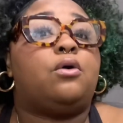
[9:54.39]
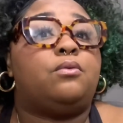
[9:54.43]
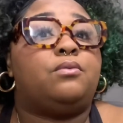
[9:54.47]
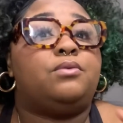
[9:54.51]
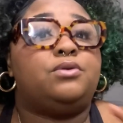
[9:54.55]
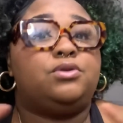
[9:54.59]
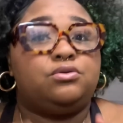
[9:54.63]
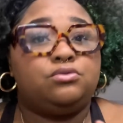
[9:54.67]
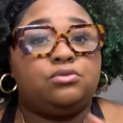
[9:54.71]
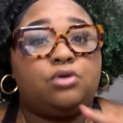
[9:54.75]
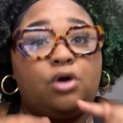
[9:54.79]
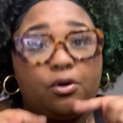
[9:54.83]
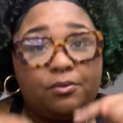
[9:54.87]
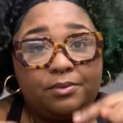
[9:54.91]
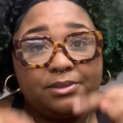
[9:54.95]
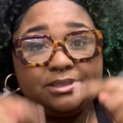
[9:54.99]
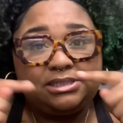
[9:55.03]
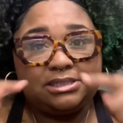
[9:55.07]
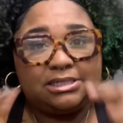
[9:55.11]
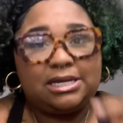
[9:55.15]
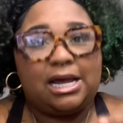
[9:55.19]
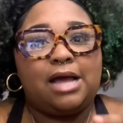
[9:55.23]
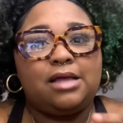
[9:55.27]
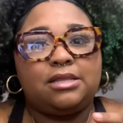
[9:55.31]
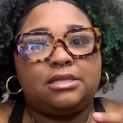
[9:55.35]
When you go into
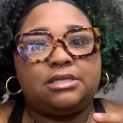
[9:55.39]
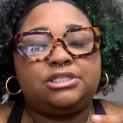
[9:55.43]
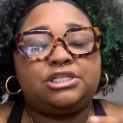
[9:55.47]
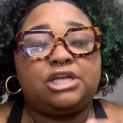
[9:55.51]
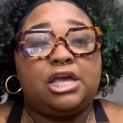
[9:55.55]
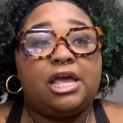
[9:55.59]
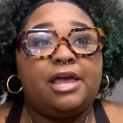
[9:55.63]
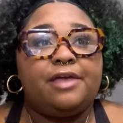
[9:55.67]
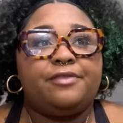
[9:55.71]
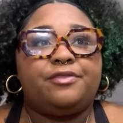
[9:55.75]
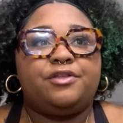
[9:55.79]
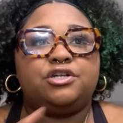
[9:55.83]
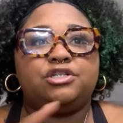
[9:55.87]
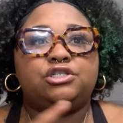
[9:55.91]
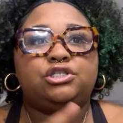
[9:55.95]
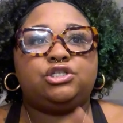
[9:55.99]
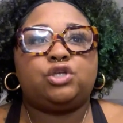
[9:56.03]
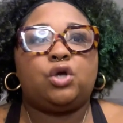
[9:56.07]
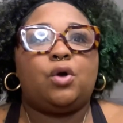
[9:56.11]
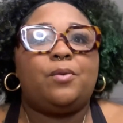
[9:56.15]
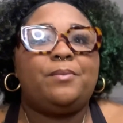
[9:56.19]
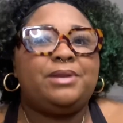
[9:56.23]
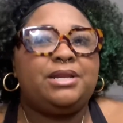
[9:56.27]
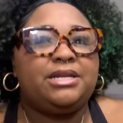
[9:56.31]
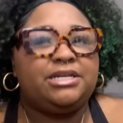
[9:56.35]
college, there's
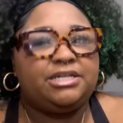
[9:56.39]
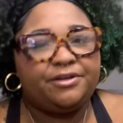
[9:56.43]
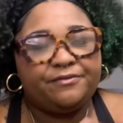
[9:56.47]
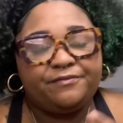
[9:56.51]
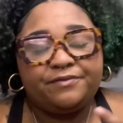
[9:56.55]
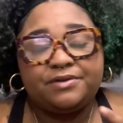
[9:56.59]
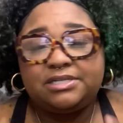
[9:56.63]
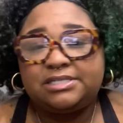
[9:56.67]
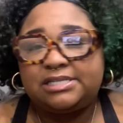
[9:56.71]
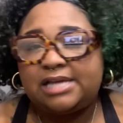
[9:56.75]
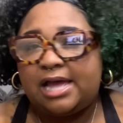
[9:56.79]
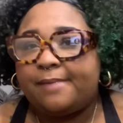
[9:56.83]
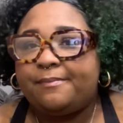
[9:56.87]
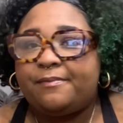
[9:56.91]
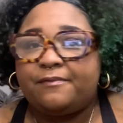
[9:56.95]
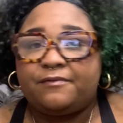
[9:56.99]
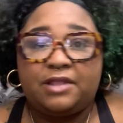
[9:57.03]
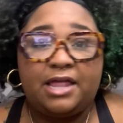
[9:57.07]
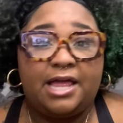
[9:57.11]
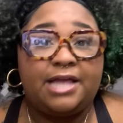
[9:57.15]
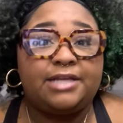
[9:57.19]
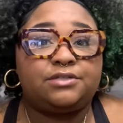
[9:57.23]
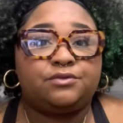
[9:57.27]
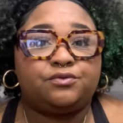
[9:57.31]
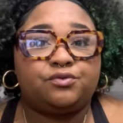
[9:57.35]
so many different type of
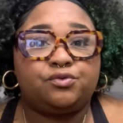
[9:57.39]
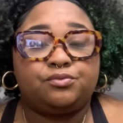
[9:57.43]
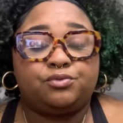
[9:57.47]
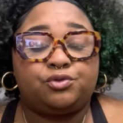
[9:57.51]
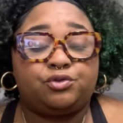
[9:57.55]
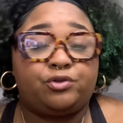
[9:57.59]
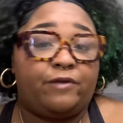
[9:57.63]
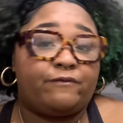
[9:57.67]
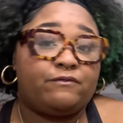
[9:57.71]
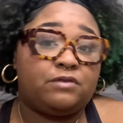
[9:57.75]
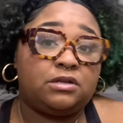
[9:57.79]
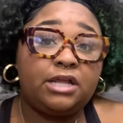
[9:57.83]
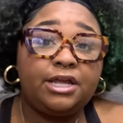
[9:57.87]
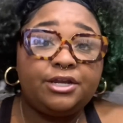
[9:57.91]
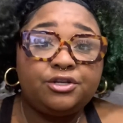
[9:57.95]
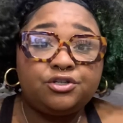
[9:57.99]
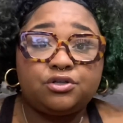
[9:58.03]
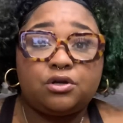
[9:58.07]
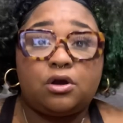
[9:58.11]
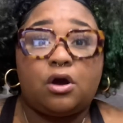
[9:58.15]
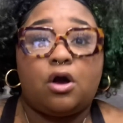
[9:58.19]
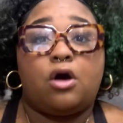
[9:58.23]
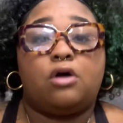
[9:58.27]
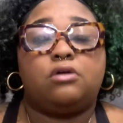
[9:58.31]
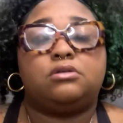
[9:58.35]
classrooms. You have your lecture
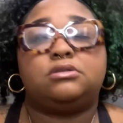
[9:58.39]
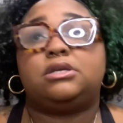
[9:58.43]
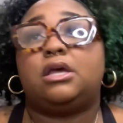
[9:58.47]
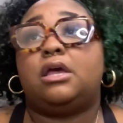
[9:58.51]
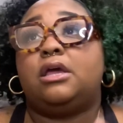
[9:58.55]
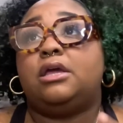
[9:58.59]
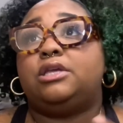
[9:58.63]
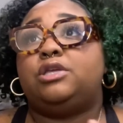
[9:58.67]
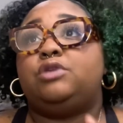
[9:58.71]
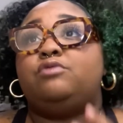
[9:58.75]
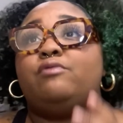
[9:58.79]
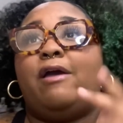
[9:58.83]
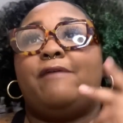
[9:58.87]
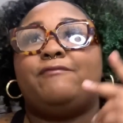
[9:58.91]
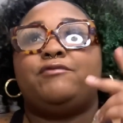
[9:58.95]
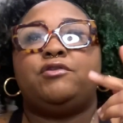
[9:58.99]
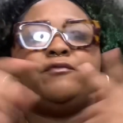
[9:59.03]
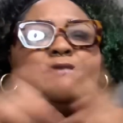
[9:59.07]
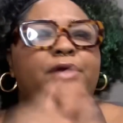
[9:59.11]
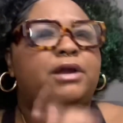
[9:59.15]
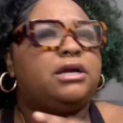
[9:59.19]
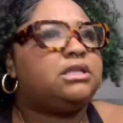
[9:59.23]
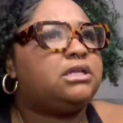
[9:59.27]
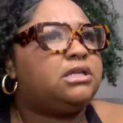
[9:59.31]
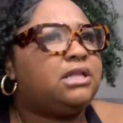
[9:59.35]
halls, you have your
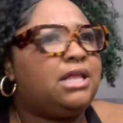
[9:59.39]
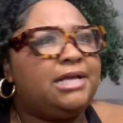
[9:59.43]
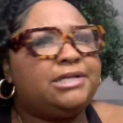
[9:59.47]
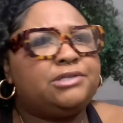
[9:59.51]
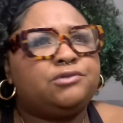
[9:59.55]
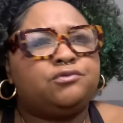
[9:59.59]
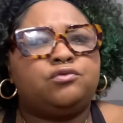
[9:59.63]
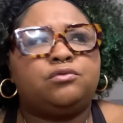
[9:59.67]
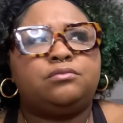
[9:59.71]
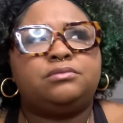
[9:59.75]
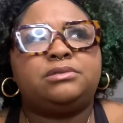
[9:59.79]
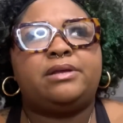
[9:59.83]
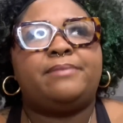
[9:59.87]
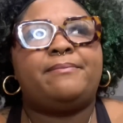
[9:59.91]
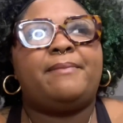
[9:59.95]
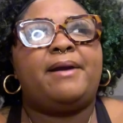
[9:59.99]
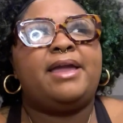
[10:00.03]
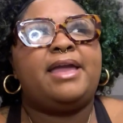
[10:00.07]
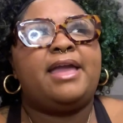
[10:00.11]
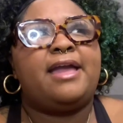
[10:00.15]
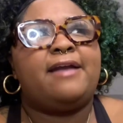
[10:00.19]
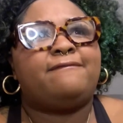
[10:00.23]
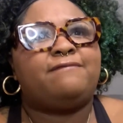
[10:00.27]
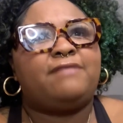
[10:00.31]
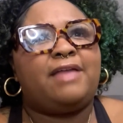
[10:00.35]
regular classrooms that might
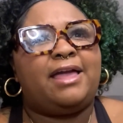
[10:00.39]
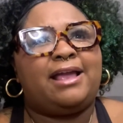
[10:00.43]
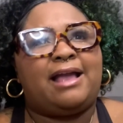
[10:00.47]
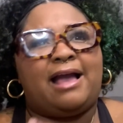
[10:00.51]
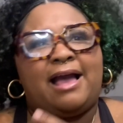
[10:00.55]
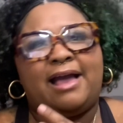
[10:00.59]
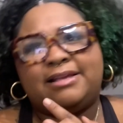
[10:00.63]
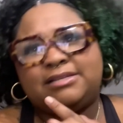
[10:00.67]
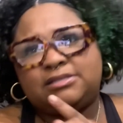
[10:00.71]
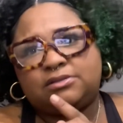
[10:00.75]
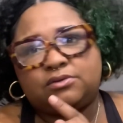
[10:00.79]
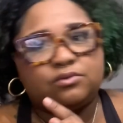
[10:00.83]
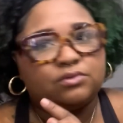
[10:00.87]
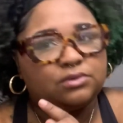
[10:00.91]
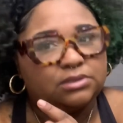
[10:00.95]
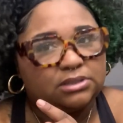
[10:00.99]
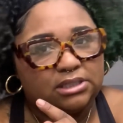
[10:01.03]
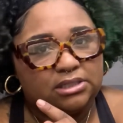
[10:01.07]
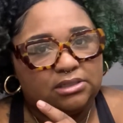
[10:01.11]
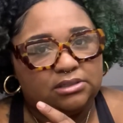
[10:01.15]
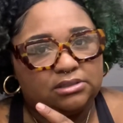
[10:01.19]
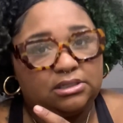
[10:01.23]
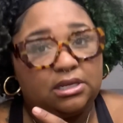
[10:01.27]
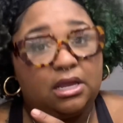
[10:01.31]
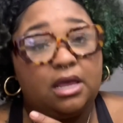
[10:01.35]
have like high school
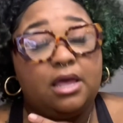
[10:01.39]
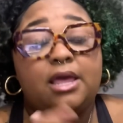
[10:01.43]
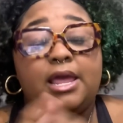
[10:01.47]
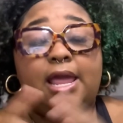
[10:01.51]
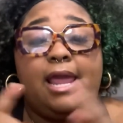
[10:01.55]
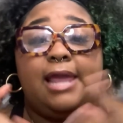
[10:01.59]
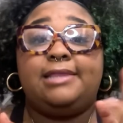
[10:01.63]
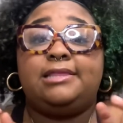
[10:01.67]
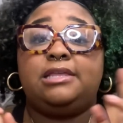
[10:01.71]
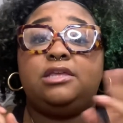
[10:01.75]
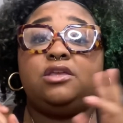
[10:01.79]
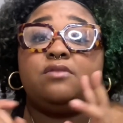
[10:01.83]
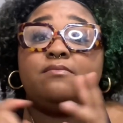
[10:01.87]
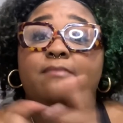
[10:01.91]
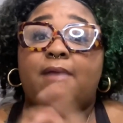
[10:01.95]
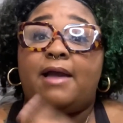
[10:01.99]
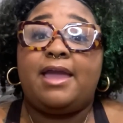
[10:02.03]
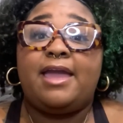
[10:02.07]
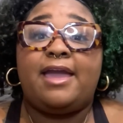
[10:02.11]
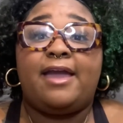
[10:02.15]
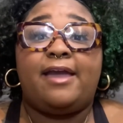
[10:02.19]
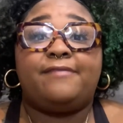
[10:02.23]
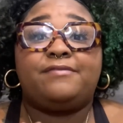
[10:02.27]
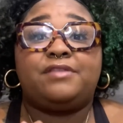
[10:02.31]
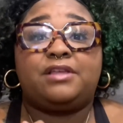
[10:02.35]
seats, and then you might
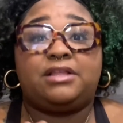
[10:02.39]
have the